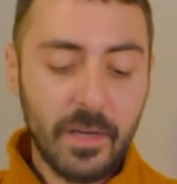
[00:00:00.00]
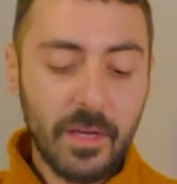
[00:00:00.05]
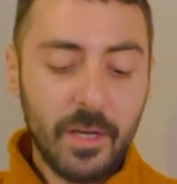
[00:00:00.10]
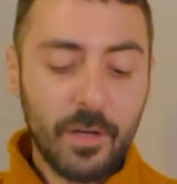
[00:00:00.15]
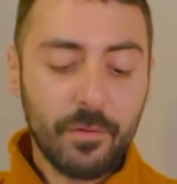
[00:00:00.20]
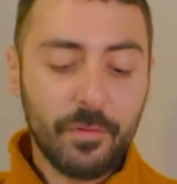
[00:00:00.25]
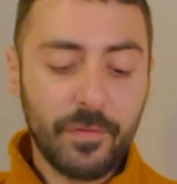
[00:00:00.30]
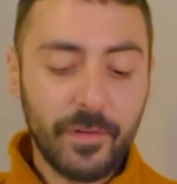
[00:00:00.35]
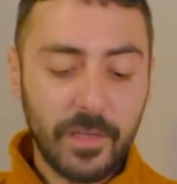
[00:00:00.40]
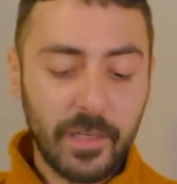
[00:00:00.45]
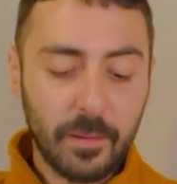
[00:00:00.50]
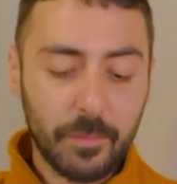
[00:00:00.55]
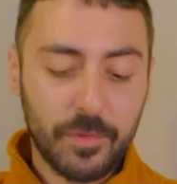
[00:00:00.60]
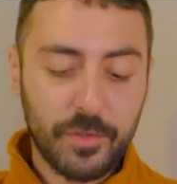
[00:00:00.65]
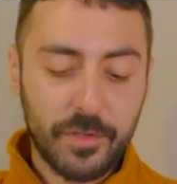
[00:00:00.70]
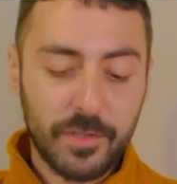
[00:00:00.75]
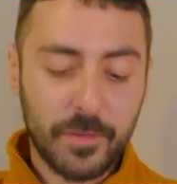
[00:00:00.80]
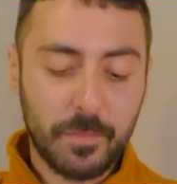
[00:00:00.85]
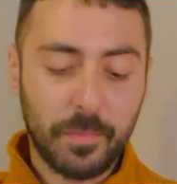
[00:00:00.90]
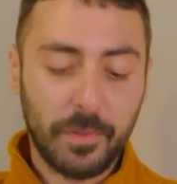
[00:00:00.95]
Philip
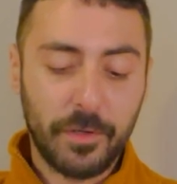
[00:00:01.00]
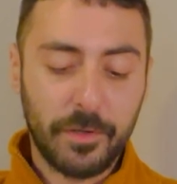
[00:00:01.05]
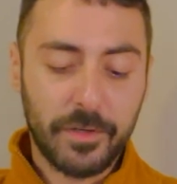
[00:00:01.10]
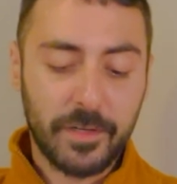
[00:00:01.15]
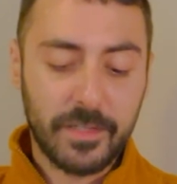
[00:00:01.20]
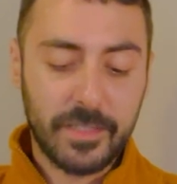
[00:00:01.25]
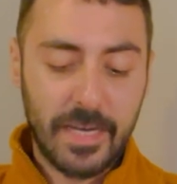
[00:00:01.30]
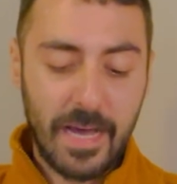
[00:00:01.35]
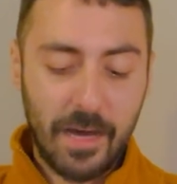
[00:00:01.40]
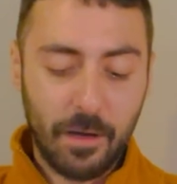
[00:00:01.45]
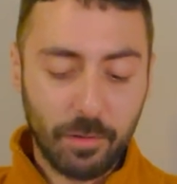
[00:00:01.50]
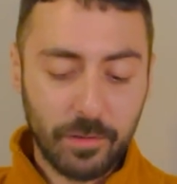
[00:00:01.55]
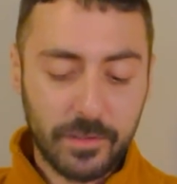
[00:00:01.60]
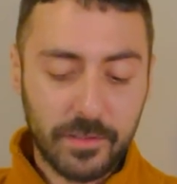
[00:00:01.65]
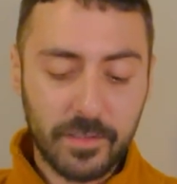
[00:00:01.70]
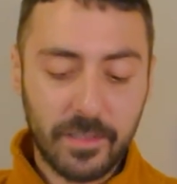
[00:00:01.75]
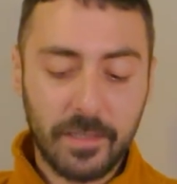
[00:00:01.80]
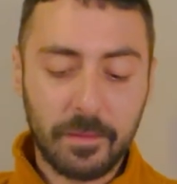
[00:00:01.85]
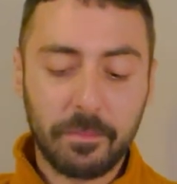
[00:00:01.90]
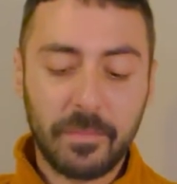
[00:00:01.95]
just blurted out
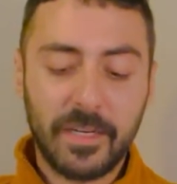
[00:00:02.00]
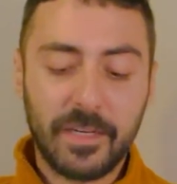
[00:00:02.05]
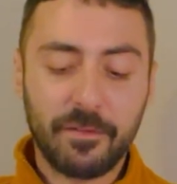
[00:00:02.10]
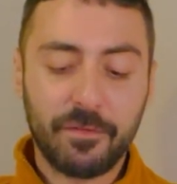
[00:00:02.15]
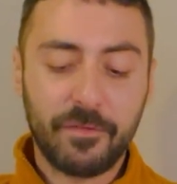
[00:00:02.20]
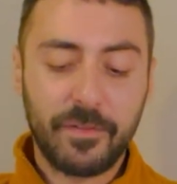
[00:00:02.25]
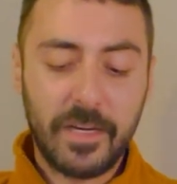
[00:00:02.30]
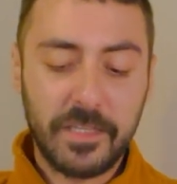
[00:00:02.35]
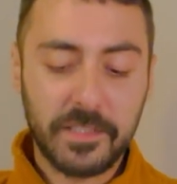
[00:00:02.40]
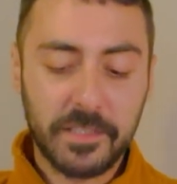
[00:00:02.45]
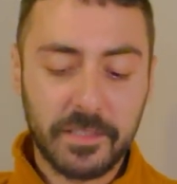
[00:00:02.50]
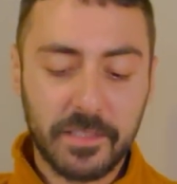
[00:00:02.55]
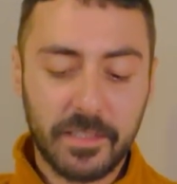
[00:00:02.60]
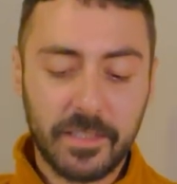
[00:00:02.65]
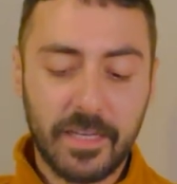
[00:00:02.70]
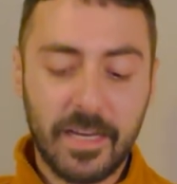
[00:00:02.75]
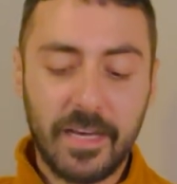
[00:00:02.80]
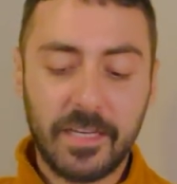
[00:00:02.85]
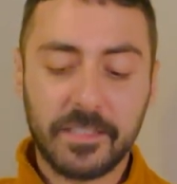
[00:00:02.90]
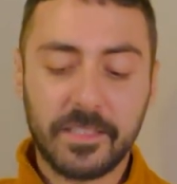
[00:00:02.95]
and manifested
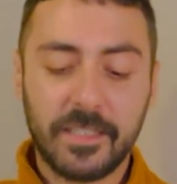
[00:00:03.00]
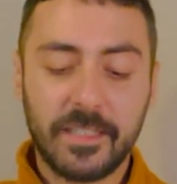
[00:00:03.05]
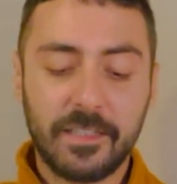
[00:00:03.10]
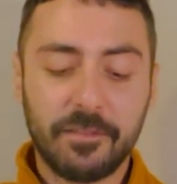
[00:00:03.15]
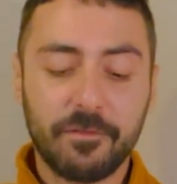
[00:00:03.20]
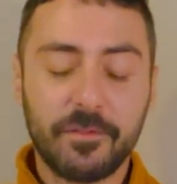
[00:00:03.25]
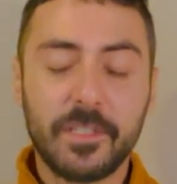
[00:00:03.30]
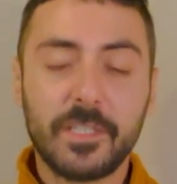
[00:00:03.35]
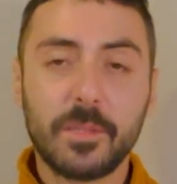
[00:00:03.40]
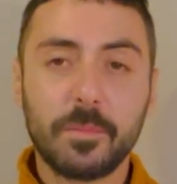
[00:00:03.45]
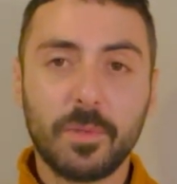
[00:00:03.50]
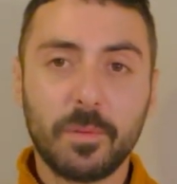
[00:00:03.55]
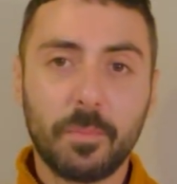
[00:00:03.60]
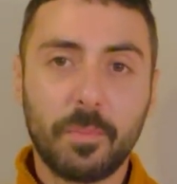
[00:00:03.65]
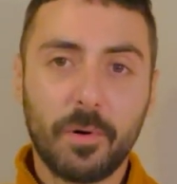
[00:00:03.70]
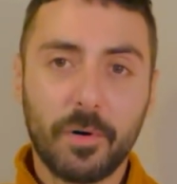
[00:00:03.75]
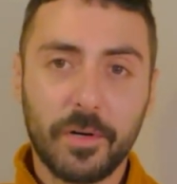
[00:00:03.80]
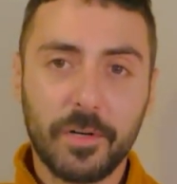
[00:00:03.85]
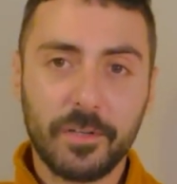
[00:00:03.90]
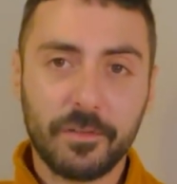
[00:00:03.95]
as an invisible
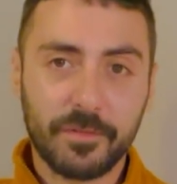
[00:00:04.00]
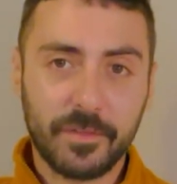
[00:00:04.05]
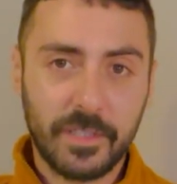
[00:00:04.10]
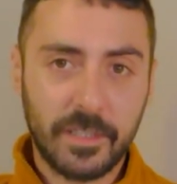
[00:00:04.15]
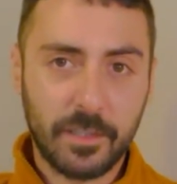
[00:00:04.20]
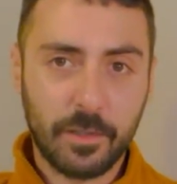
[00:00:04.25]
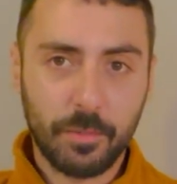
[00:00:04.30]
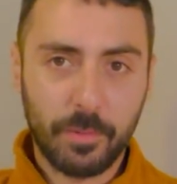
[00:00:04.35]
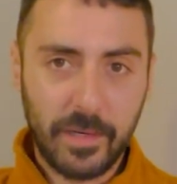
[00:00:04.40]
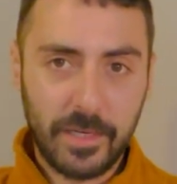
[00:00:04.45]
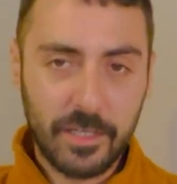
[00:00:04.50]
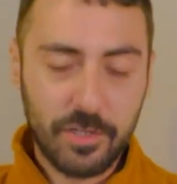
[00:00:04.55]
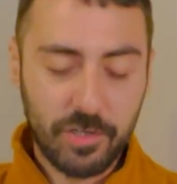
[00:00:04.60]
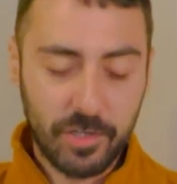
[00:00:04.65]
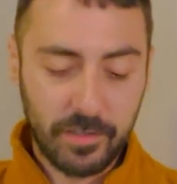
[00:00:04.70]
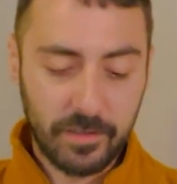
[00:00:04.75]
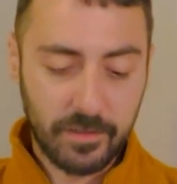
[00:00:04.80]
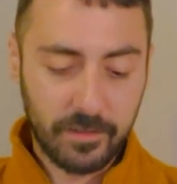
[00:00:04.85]
part of the equation.